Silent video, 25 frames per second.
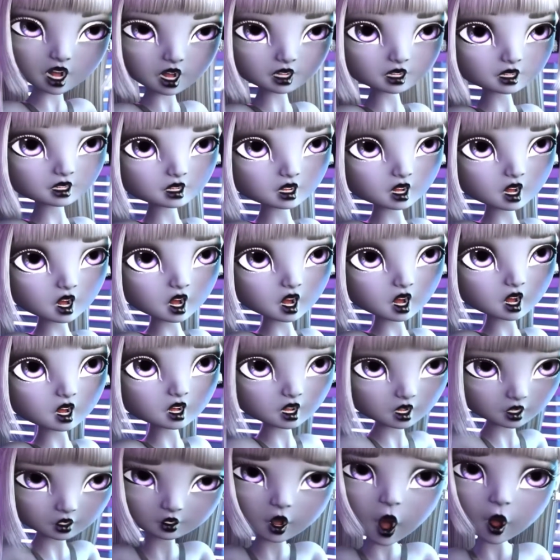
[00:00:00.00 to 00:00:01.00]
I
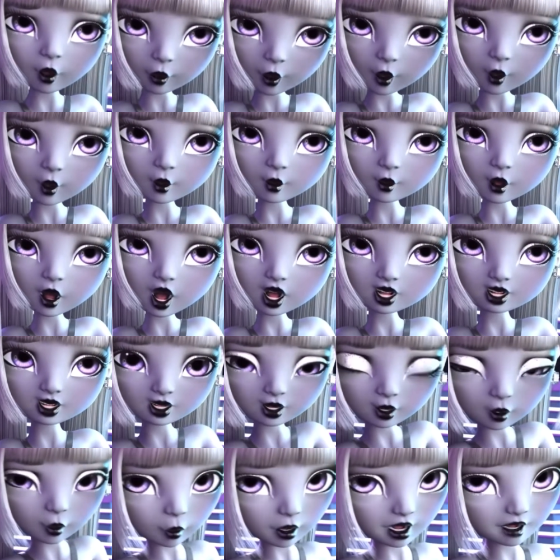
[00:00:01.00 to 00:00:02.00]
uh, know who you are.
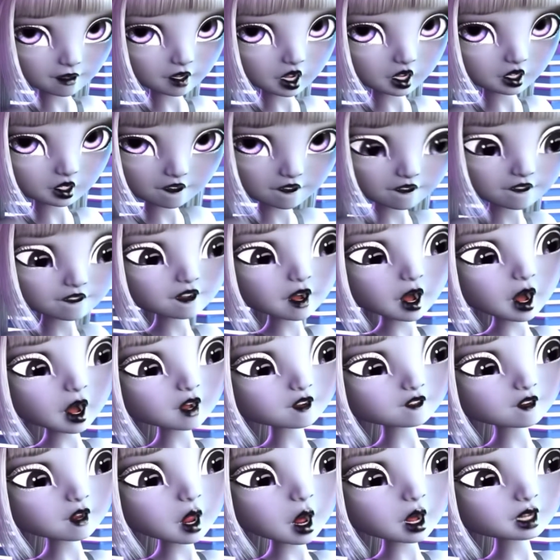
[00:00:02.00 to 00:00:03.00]
We've had
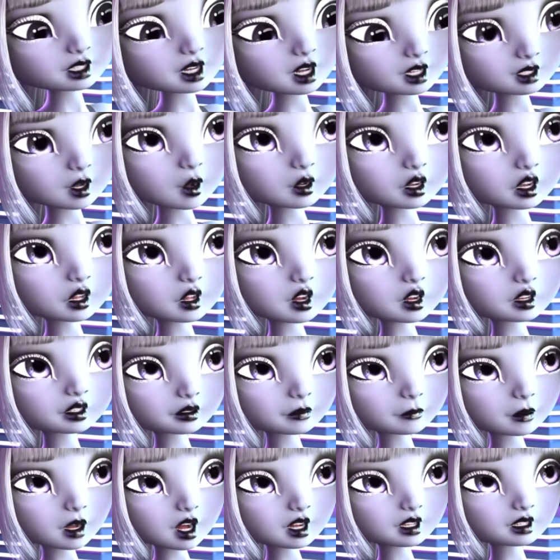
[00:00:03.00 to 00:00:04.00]
five classes together
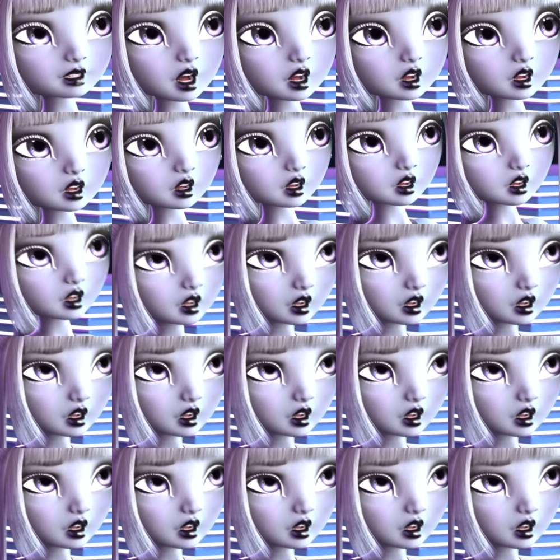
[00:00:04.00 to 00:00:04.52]
this semester.